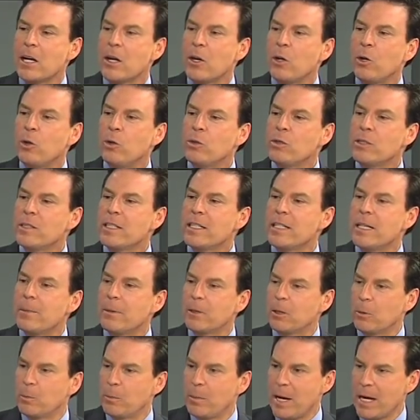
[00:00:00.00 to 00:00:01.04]
who's the
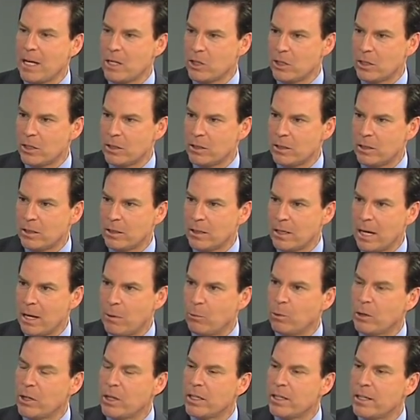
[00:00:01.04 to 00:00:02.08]
typical patient and
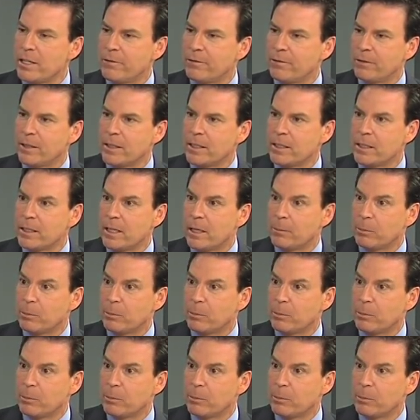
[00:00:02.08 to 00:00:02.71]
what are the different